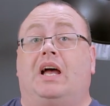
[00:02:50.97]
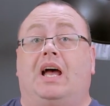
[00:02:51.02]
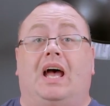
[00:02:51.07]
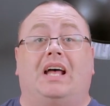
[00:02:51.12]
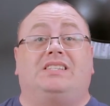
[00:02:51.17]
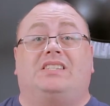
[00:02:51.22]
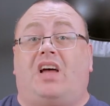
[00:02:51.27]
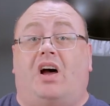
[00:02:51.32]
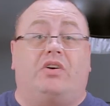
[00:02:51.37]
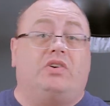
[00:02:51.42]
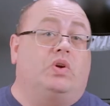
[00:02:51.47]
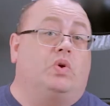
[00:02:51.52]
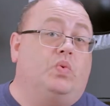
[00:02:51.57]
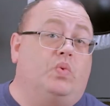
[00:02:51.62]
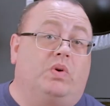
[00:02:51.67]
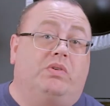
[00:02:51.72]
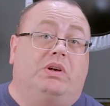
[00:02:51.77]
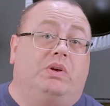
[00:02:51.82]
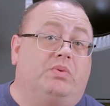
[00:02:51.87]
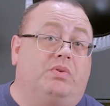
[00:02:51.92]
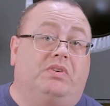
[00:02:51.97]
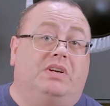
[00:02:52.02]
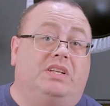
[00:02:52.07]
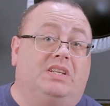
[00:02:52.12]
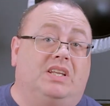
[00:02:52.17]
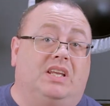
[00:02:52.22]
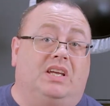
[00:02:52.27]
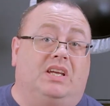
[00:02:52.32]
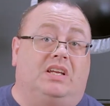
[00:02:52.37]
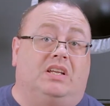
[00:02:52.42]
that's all you really, really
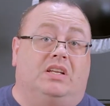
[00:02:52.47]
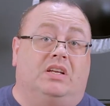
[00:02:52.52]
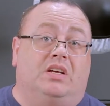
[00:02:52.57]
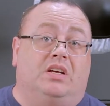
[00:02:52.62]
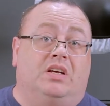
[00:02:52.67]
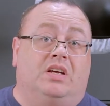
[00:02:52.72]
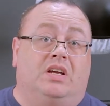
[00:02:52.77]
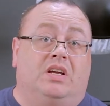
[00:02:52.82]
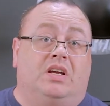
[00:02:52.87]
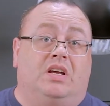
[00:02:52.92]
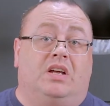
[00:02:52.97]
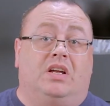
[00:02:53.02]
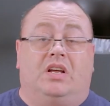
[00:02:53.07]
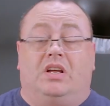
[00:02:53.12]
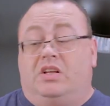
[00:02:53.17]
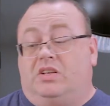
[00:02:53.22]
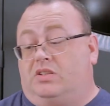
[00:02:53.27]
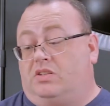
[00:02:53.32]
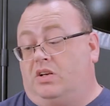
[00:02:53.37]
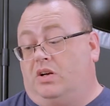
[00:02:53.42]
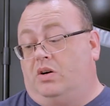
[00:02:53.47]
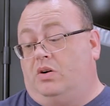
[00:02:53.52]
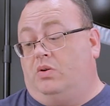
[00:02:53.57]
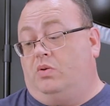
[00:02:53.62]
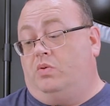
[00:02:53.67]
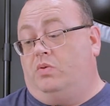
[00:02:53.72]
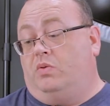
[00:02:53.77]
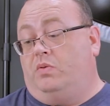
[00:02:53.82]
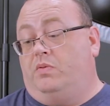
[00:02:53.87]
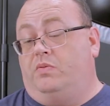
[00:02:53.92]
need.
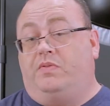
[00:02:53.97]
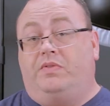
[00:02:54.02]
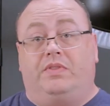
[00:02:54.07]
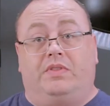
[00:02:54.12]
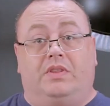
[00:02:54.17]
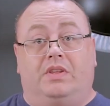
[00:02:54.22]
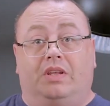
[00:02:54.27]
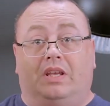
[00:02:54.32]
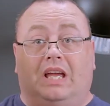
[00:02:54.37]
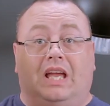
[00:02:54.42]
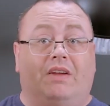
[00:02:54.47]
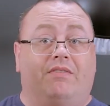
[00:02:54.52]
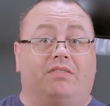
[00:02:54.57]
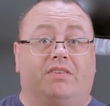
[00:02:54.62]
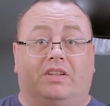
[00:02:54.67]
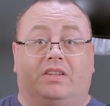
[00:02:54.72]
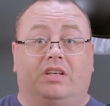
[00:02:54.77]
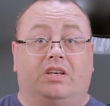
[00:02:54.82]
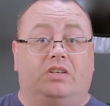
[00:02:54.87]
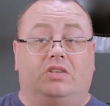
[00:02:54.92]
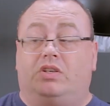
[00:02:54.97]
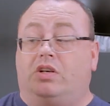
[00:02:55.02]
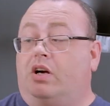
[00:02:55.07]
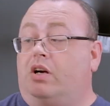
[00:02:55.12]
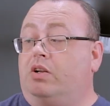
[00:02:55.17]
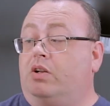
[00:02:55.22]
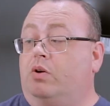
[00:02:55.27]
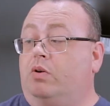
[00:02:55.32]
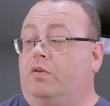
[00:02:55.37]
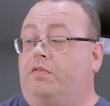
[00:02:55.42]
So even like these
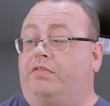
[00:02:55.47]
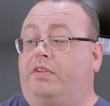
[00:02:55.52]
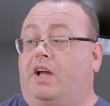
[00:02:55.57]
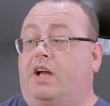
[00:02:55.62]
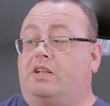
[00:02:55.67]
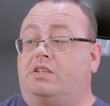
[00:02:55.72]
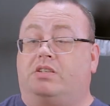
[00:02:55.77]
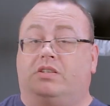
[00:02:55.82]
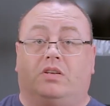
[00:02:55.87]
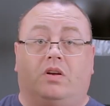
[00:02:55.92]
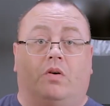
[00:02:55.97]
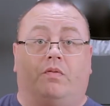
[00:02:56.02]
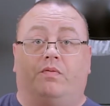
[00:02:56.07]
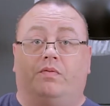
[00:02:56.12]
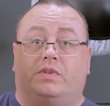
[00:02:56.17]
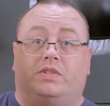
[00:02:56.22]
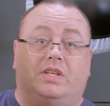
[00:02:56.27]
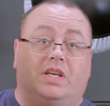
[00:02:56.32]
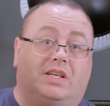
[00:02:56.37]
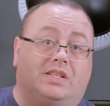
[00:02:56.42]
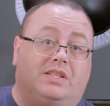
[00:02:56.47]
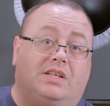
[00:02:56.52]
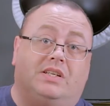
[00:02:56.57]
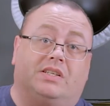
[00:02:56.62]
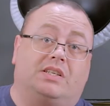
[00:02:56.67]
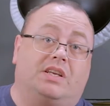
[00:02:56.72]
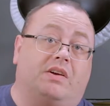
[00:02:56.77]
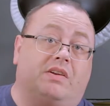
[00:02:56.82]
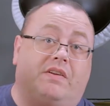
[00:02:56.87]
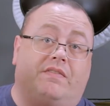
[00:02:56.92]
young little flashes go from 60 to
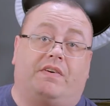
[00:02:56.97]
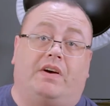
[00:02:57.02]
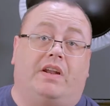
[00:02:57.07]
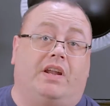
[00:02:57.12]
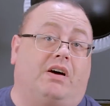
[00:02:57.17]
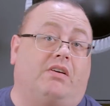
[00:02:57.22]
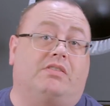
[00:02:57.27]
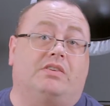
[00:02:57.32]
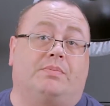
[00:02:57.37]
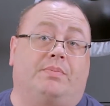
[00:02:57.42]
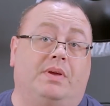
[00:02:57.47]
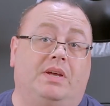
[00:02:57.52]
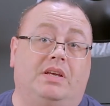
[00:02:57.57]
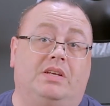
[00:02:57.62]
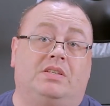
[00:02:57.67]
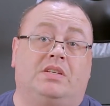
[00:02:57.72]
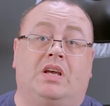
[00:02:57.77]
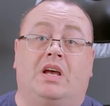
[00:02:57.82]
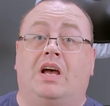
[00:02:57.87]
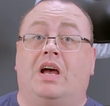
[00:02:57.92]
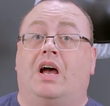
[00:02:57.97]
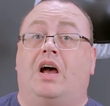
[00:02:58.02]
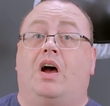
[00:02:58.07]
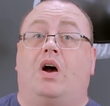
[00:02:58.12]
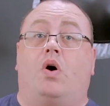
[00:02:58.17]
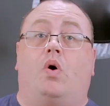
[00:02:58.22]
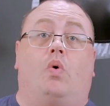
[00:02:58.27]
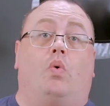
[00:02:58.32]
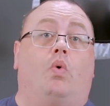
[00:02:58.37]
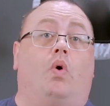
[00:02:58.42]
$75 a piece,
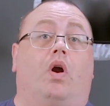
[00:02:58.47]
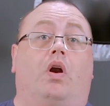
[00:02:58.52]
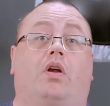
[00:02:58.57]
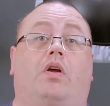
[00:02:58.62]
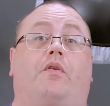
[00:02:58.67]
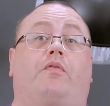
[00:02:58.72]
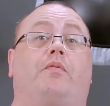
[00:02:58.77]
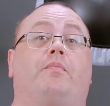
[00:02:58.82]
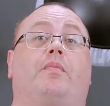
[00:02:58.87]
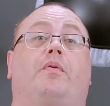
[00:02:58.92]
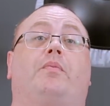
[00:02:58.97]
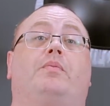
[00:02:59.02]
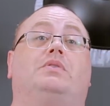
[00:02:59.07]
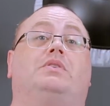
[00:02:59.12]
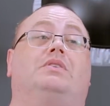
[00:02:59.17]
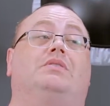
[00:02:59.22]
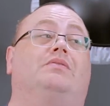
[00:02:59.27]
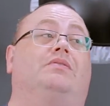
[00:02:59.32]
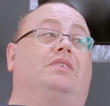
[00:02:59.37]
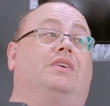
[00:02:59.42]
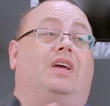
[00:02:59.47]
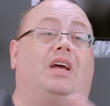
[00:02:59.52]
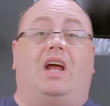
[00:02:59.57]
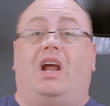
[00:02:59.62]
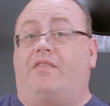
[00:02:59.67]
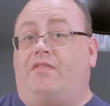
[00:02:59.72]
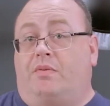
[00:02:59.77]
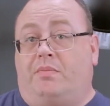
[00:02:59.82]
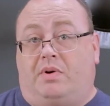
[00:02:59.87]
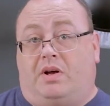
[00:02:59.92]
work from almost
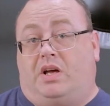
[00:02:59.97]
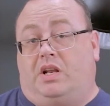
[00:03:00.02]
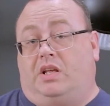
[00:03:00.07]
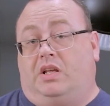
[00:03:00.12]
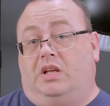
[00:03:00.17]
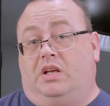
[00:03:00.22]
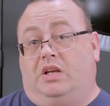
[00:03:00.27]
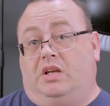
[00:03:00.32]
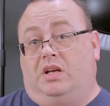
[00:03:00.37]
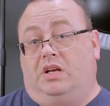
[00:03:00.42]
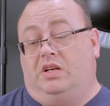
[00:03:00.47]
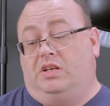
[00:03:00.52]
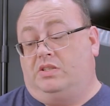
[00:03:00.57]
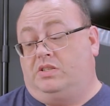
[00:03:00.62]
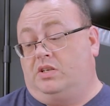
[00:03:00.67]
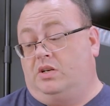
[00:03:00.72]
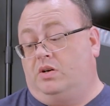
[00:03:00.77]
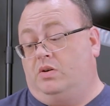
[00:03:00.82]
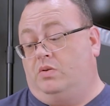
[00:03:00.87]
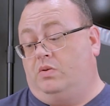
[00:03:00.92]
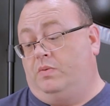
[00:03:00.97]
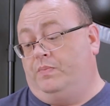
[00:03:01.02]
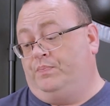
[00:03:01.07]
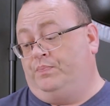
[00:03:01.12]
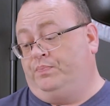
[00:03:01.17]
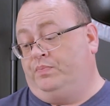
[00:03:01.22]
everybody. So